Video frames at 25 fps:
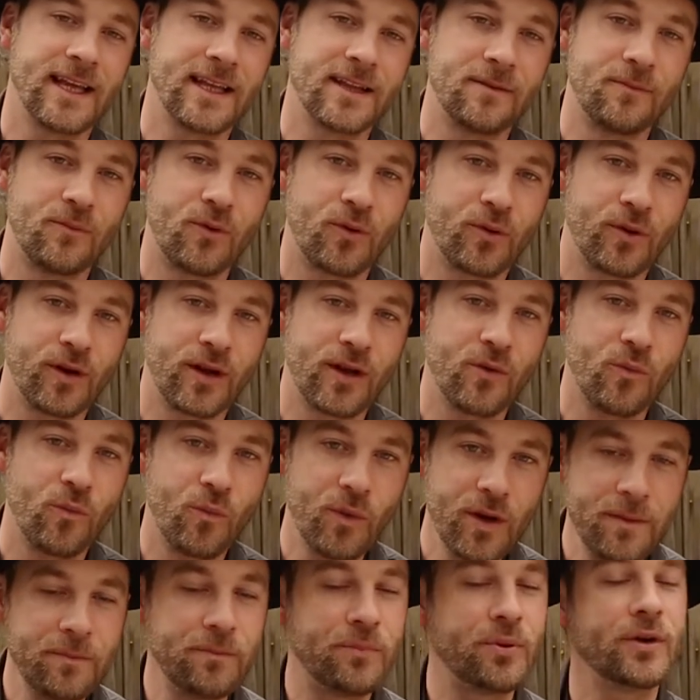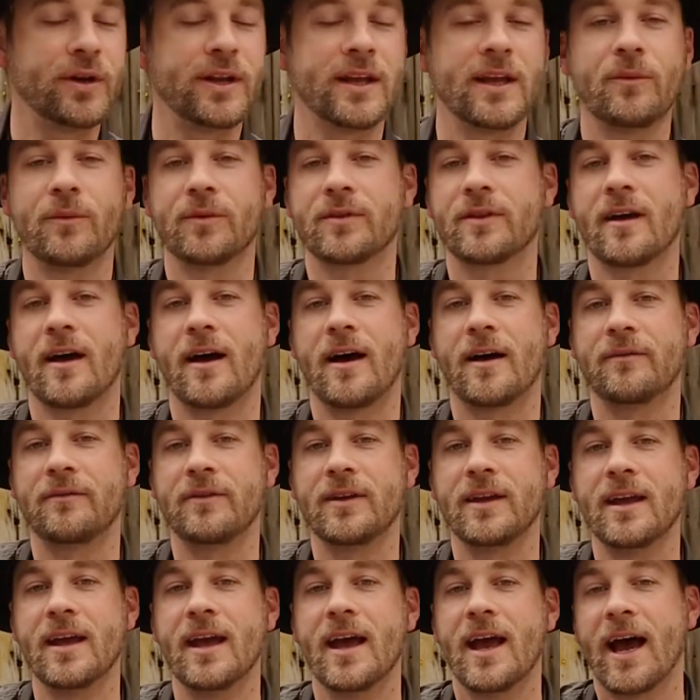in the morning when putting it with
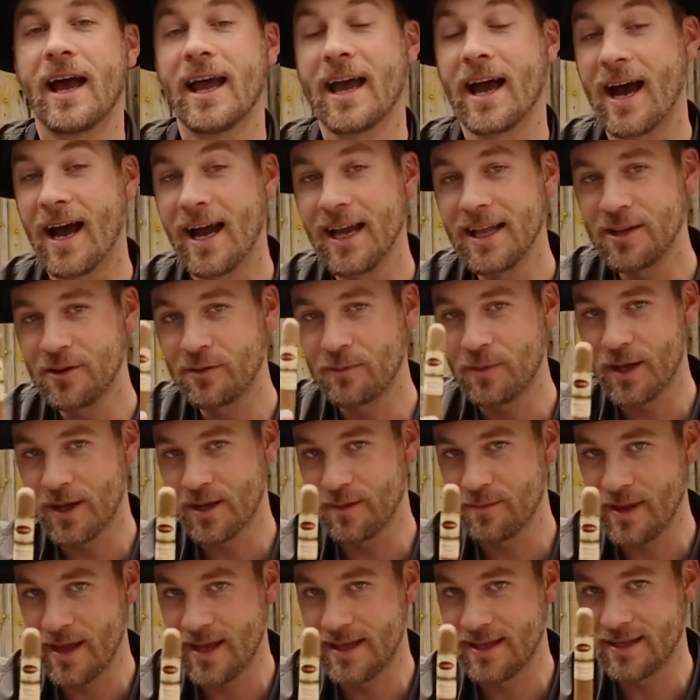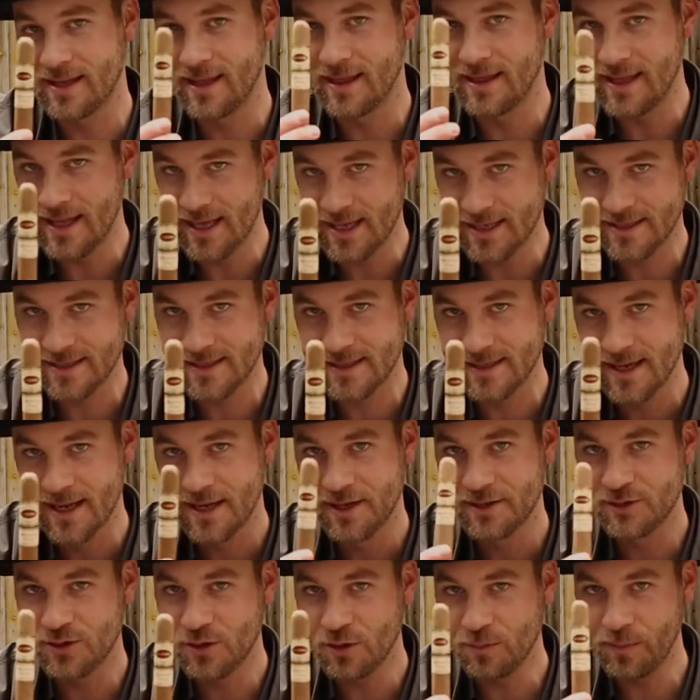coffee. I highly recommend this
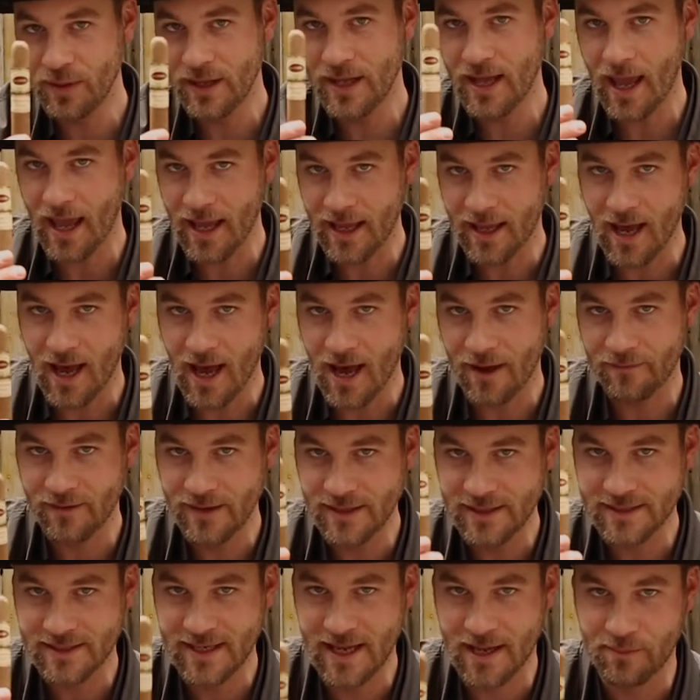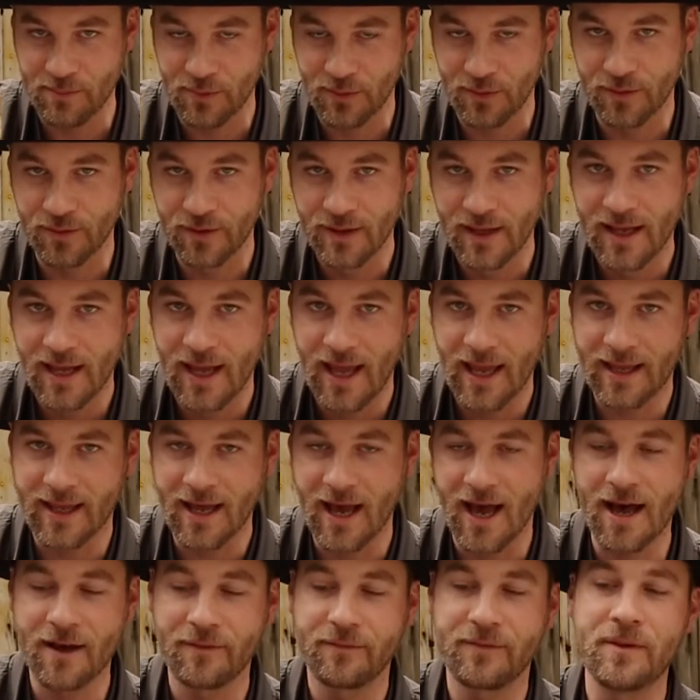to be a coffee staple, a
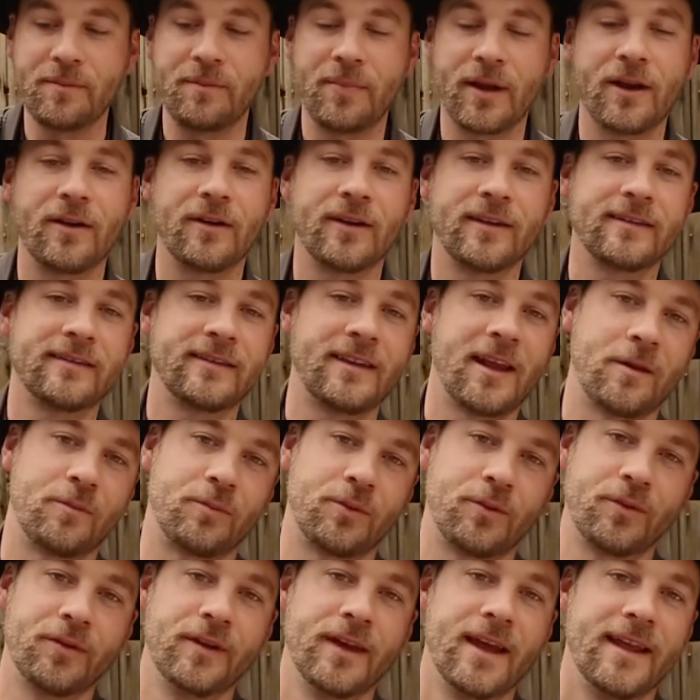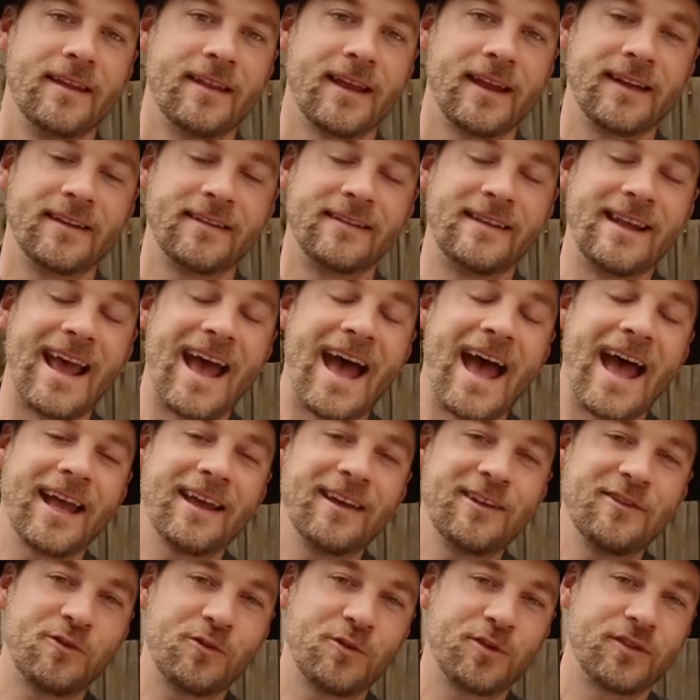coffee pairing staple. That is the
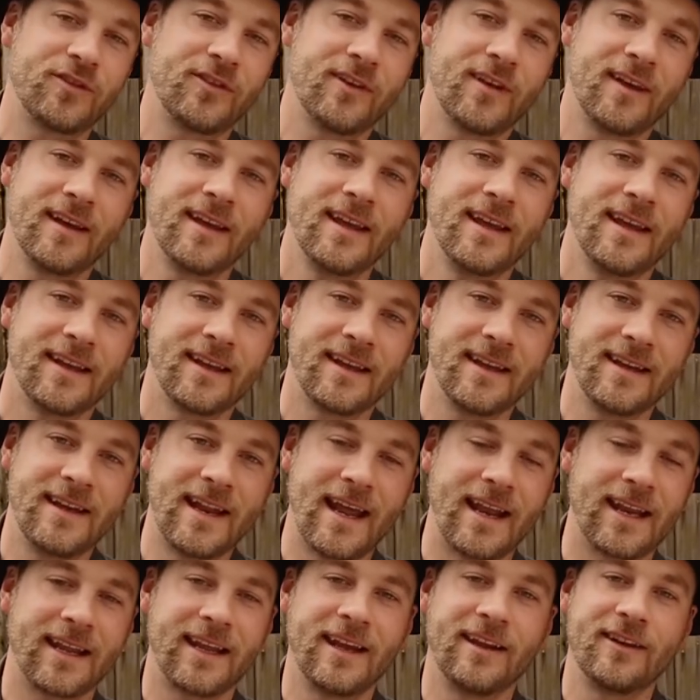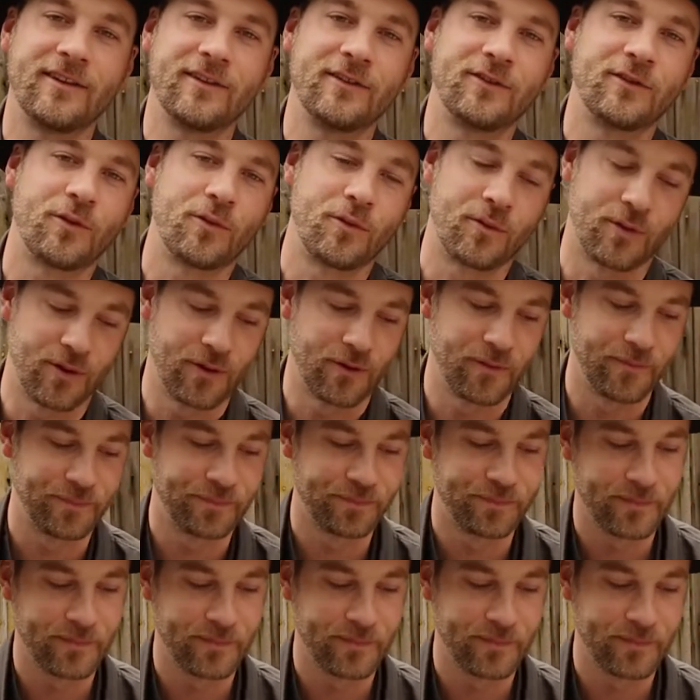Aganorsa Connecticut Toro.